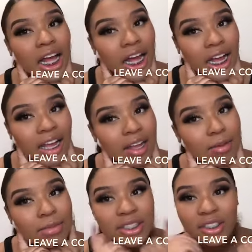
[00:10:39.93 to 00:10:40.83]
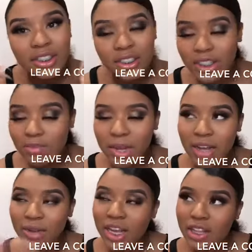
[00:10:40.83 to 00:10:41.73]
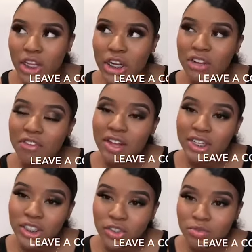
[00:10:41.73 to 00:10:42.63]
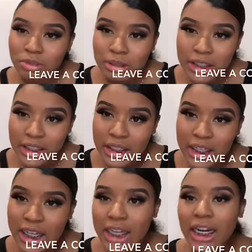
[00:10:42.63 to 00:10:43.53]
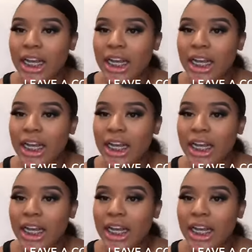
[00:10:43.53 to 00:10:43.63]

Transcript: Um, I just did my regular foundation routine